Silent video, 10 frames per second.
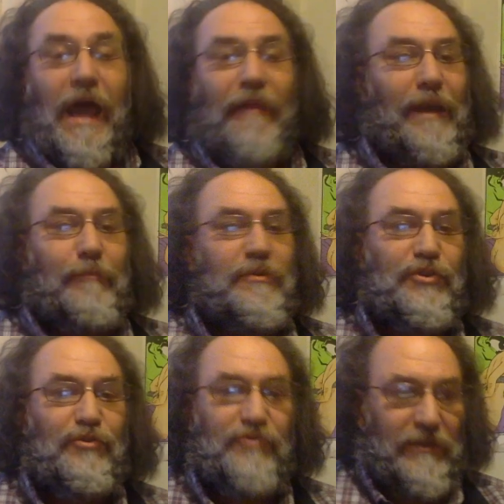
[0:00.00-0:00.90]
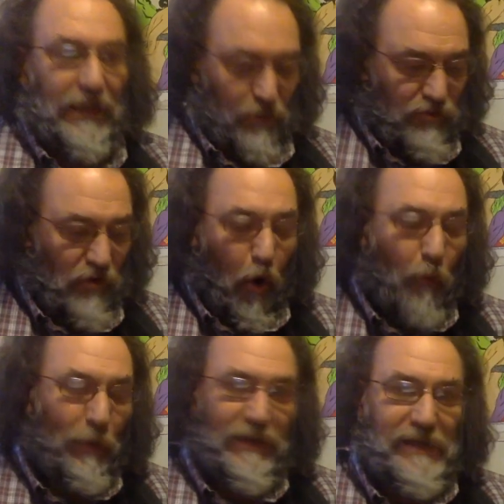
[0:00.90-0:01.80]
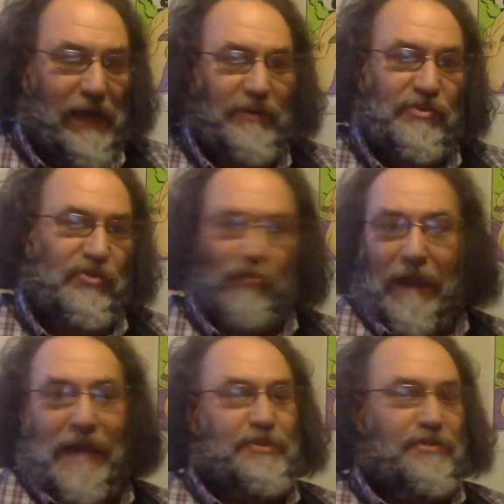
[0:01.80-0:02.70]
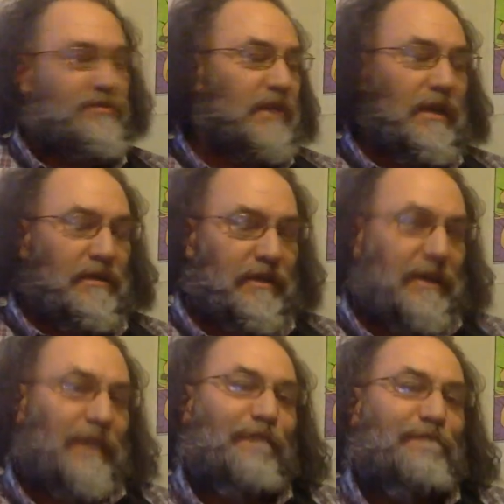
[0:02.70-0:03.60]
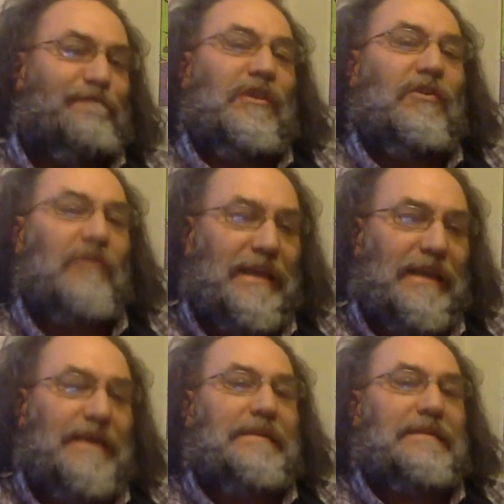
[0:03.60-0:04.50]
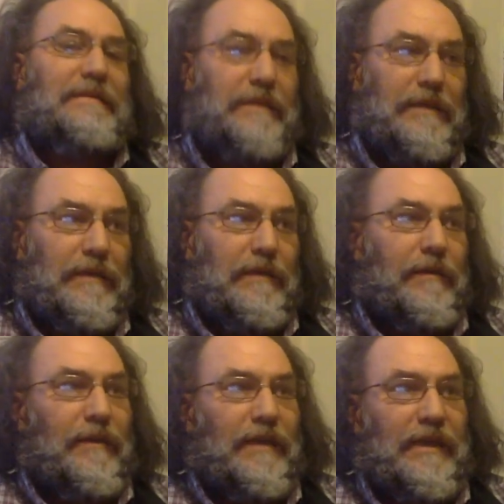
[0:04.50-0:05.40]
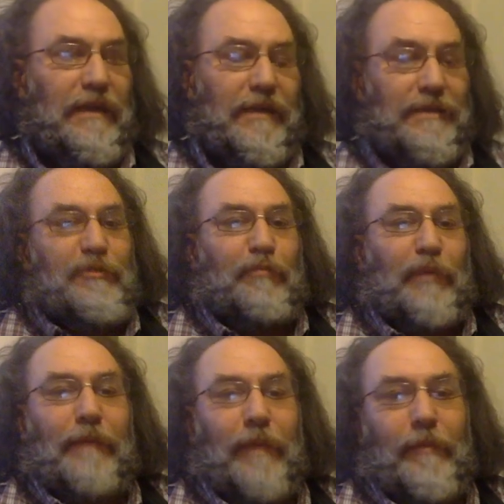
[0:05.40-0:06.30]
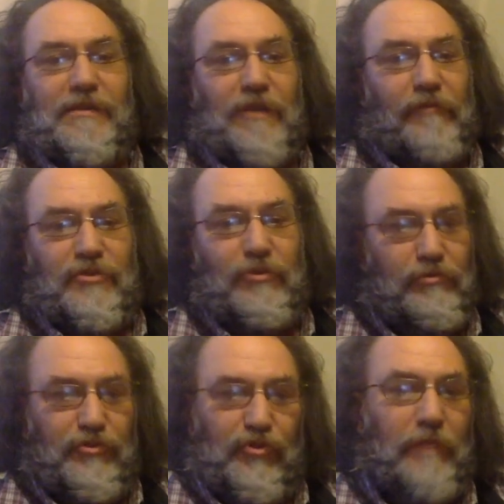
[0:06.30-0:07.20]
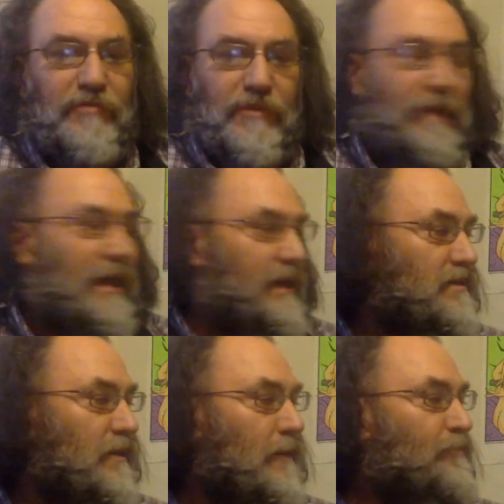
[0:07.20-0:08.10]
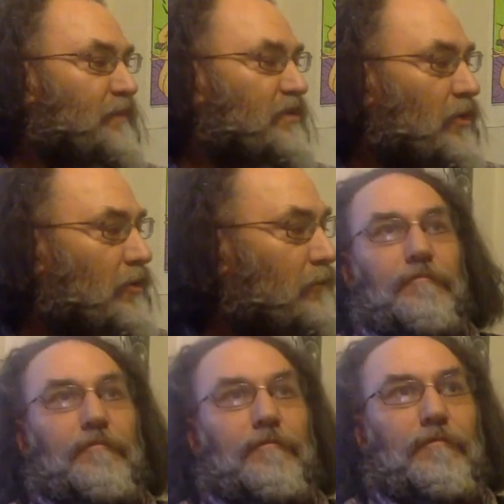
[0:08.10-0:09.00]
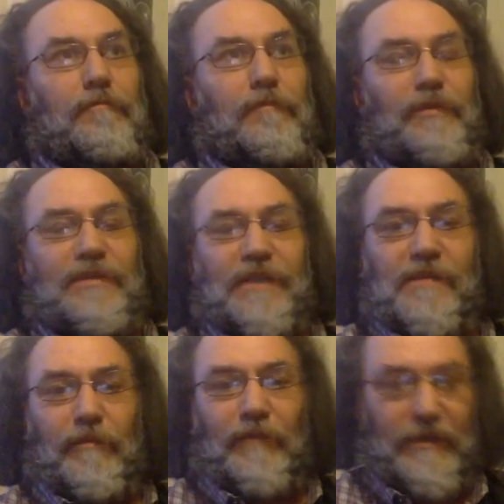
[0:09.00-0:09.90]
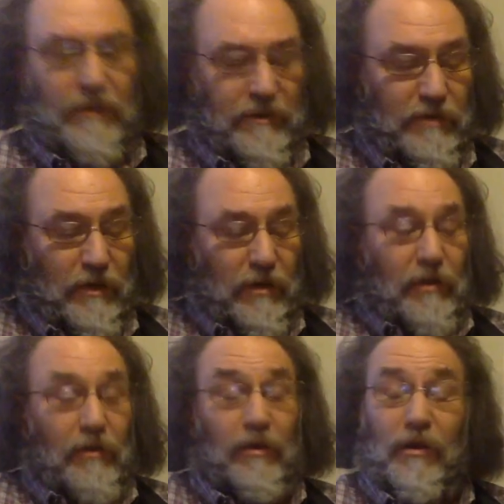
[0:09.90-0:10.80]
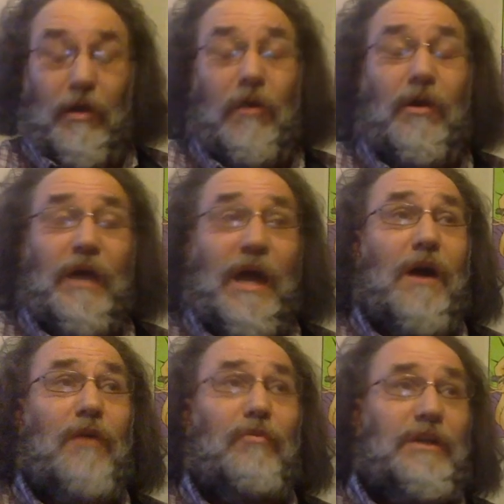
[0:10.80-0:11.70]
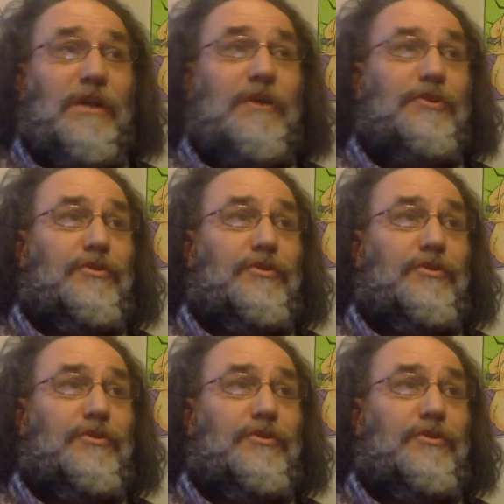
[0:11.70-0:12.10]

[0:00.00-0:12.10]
then I'm just using like those open kind of scratches to kind of fill in the, because I'm just playing by myself. There's no drums and bass. So it would sound something like this. Lord, I wish